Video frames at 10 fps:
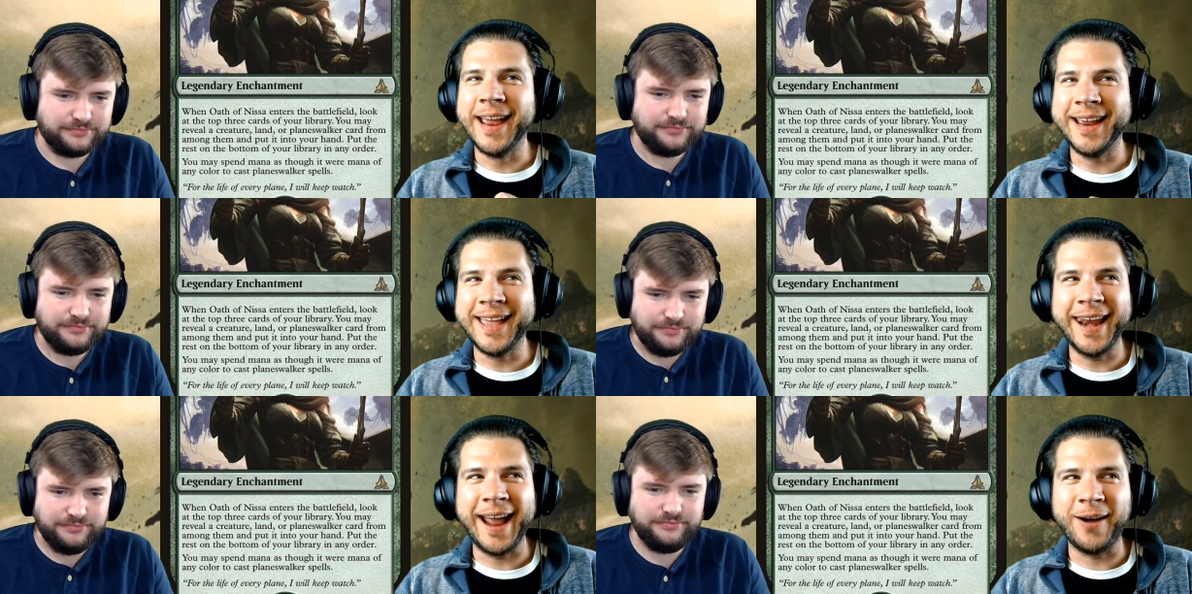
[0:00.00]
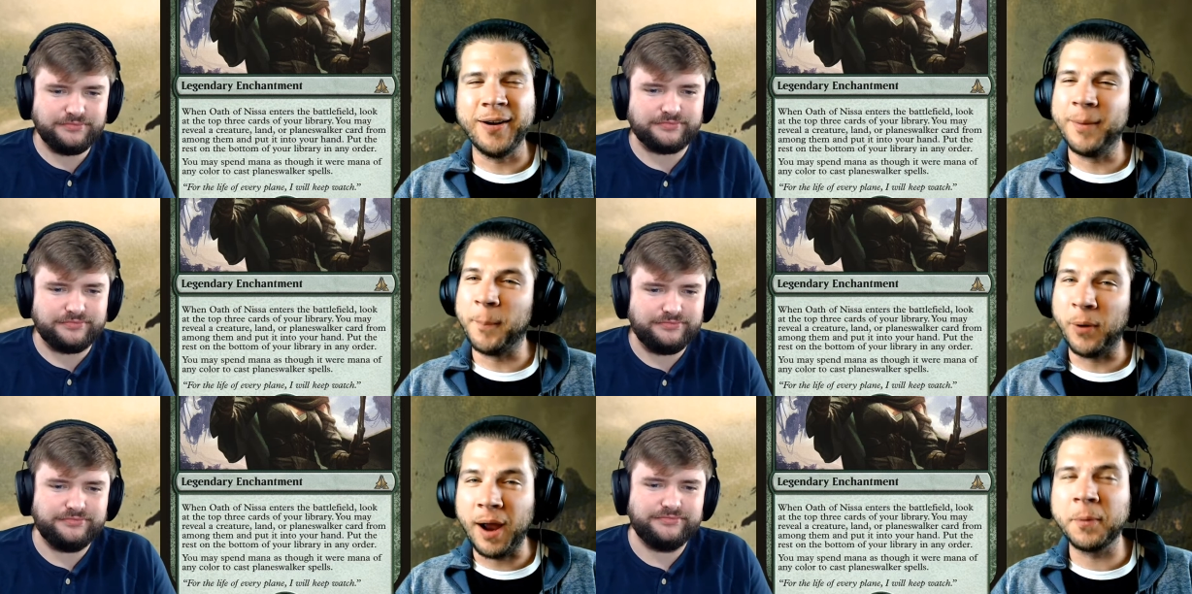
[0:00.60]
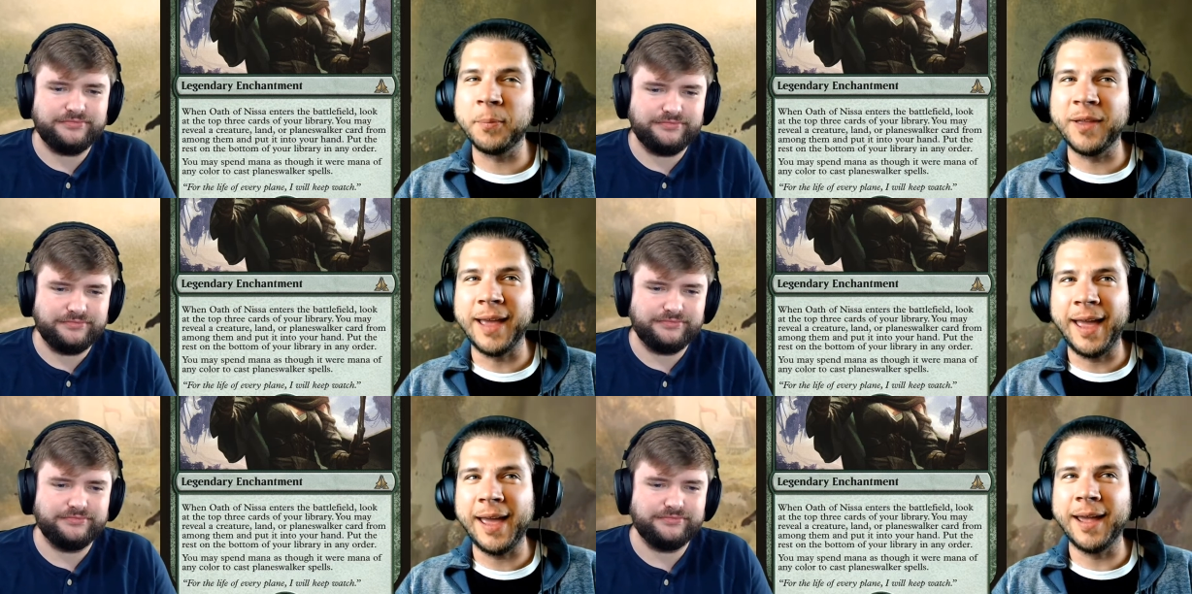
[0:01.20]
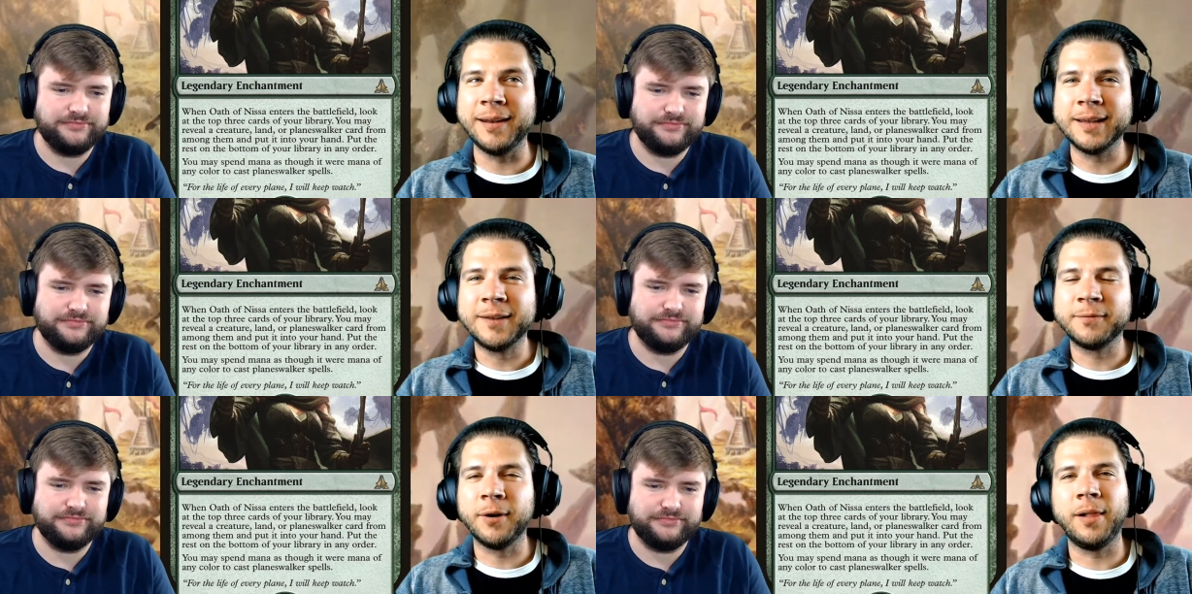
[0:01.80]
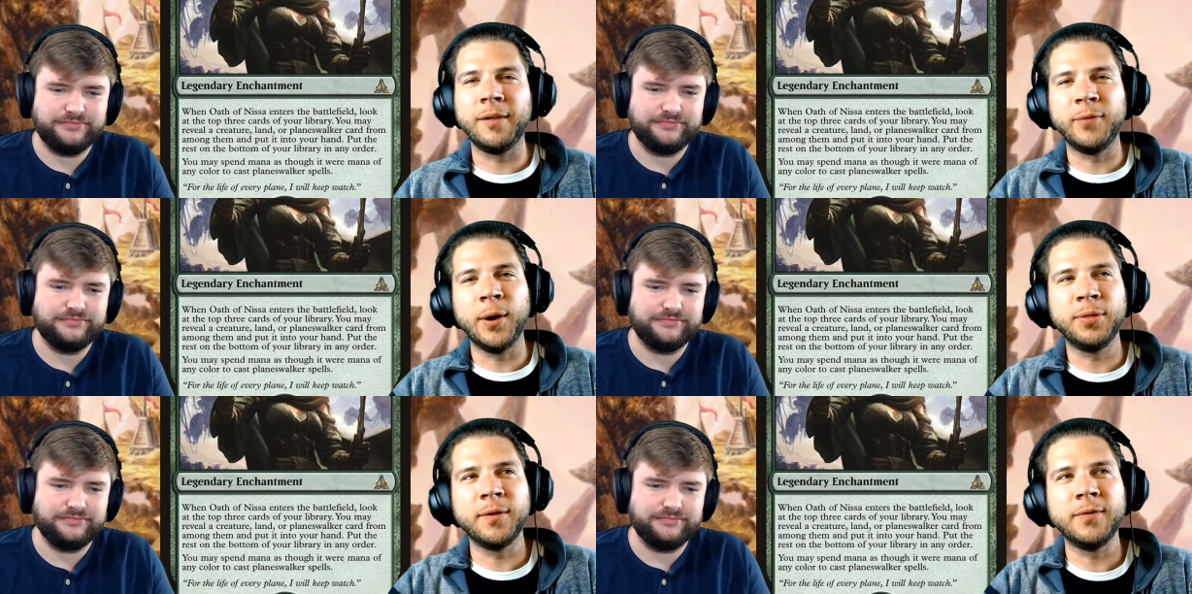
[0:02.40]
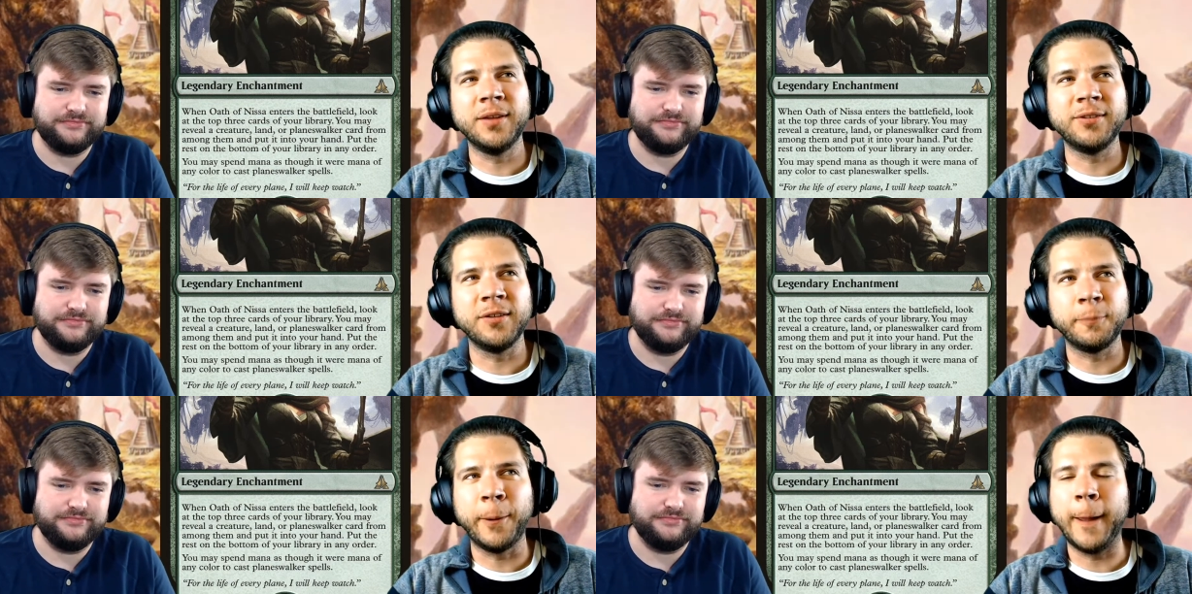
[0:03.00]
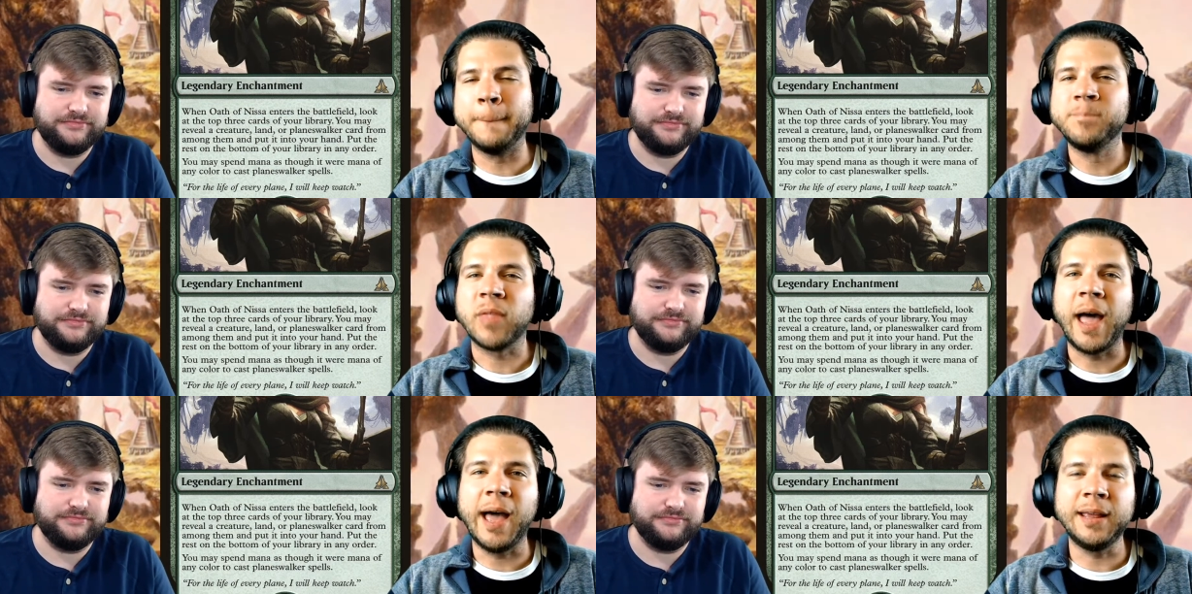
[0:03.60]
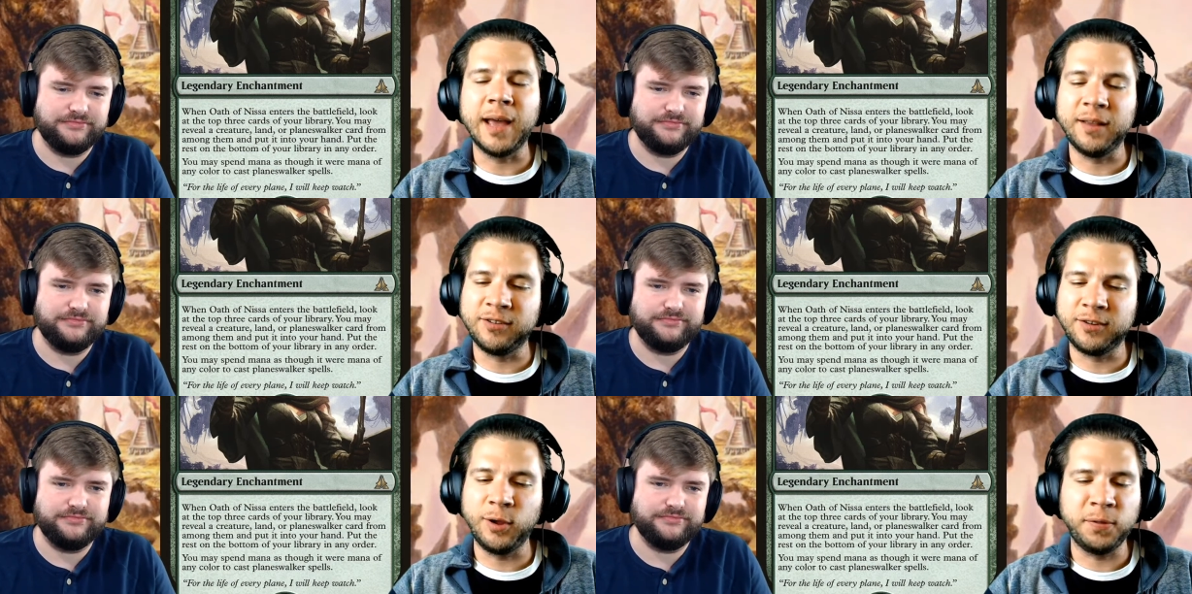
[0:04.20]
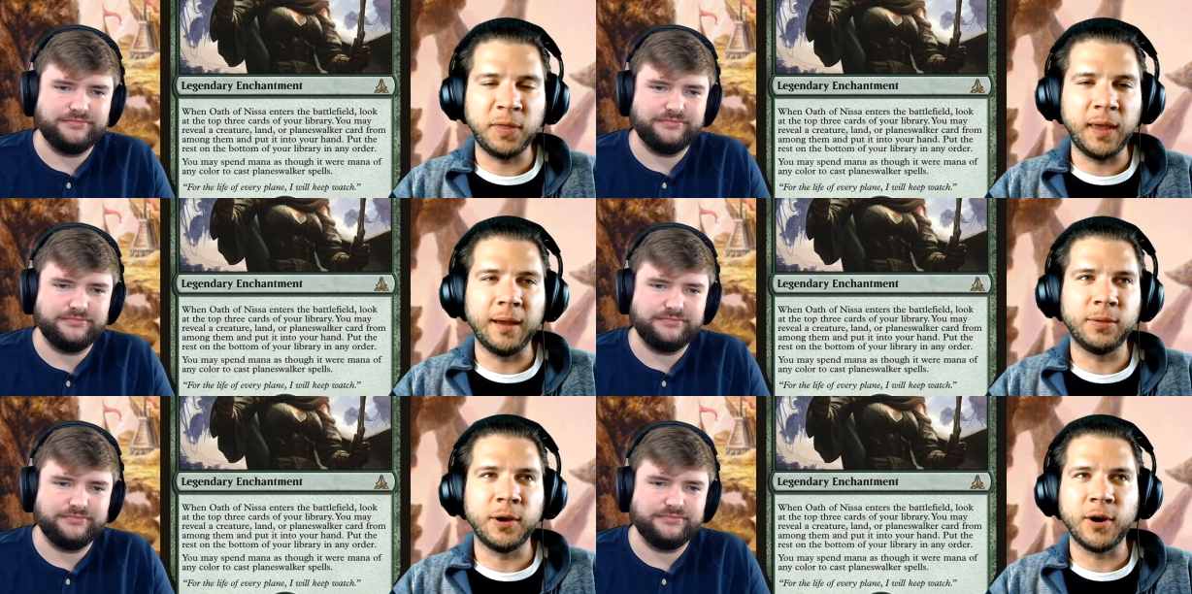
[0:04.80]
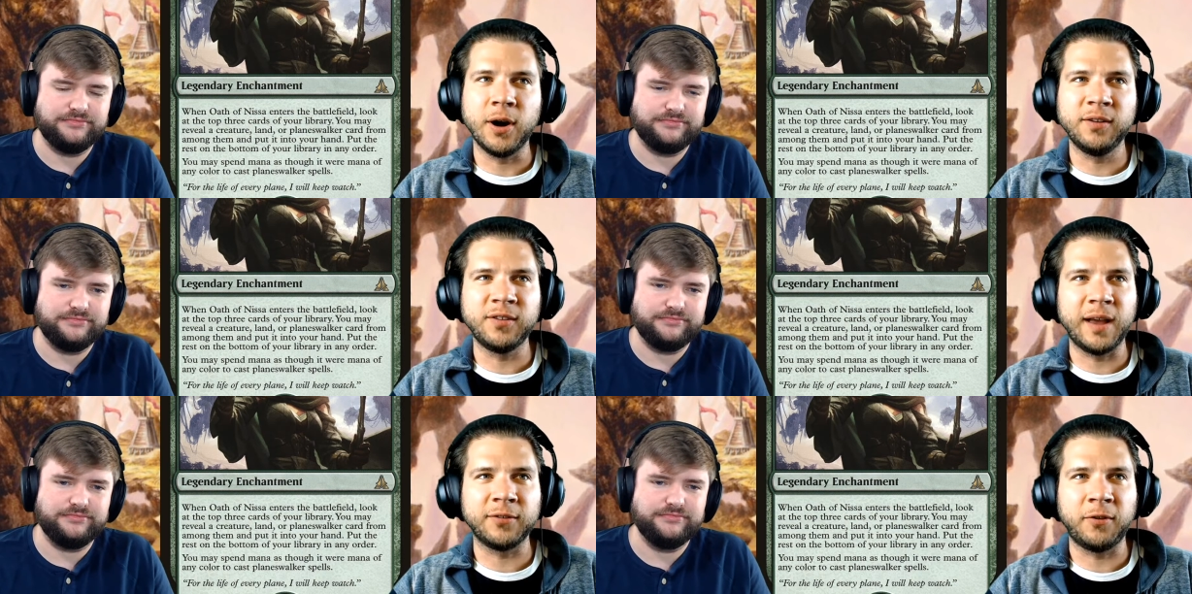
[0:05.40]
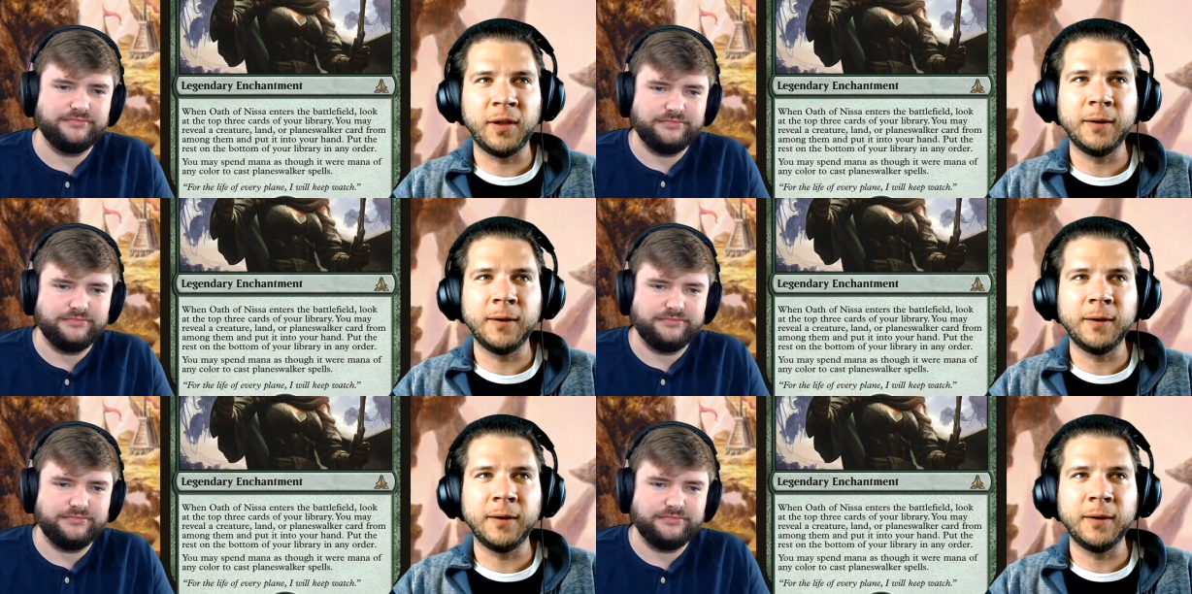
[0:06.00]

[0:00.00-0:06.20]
Speaker 1: get out probably ahead for all of the Oath of Nissas, but I still think the card is excellent.